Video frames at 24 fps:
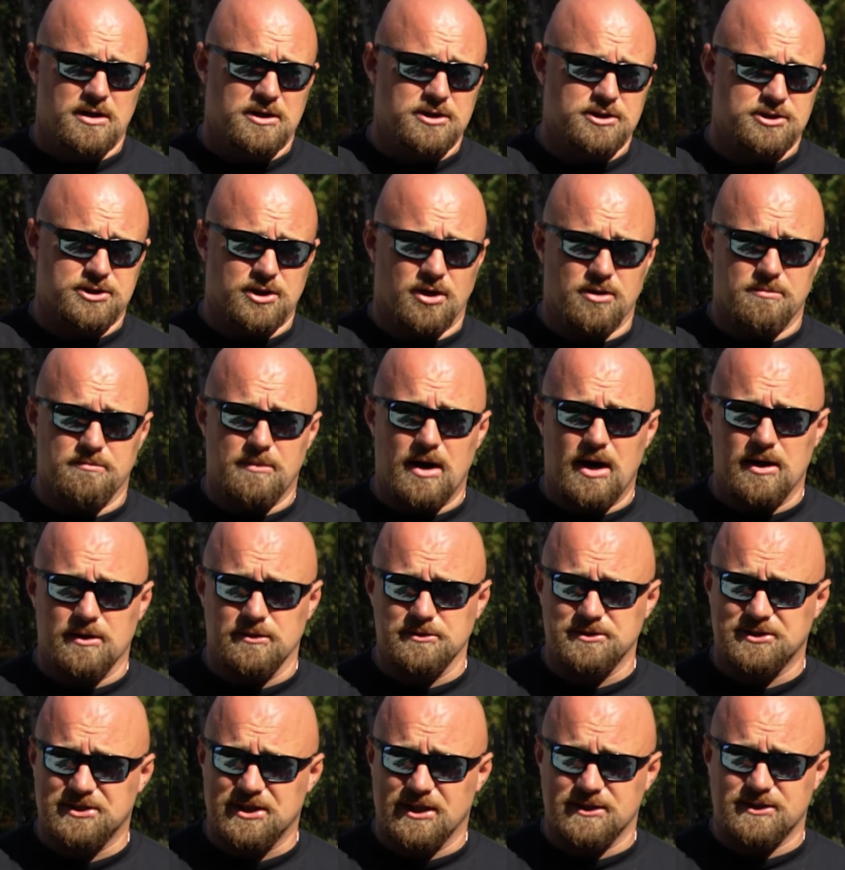certain
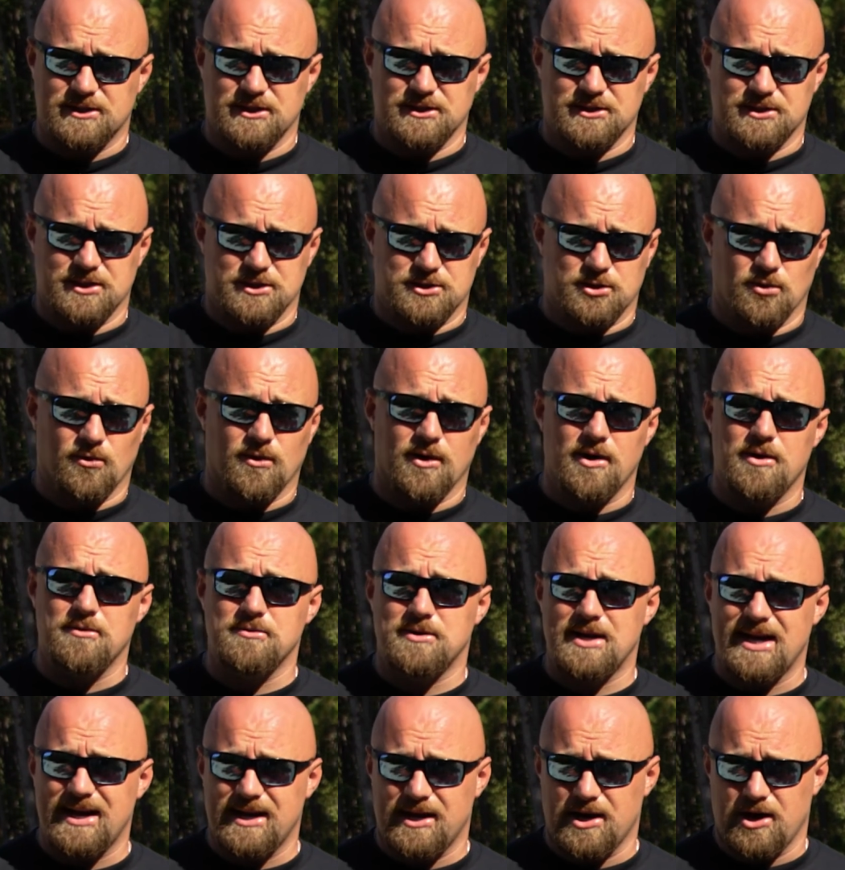models such as the Toro
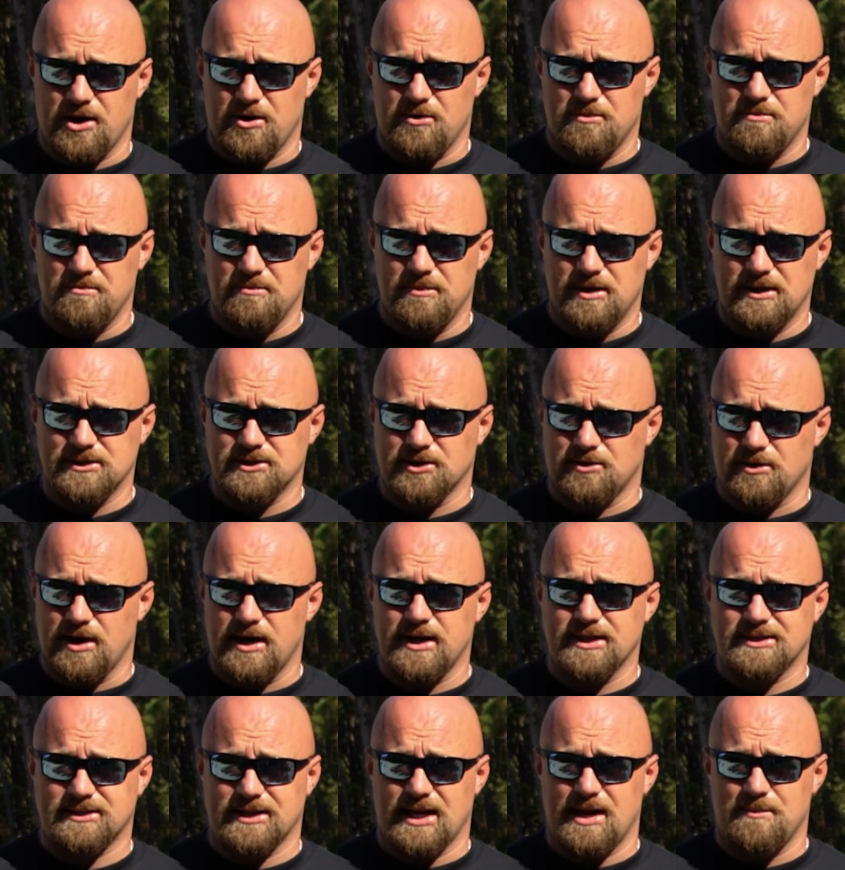Dingo is a
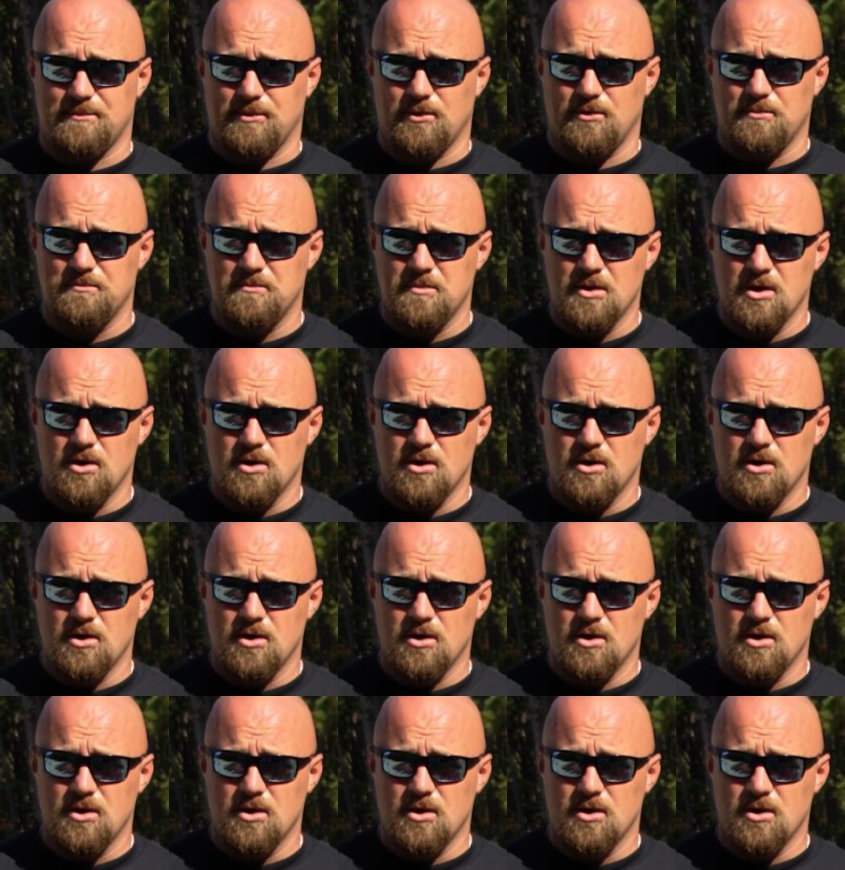great example,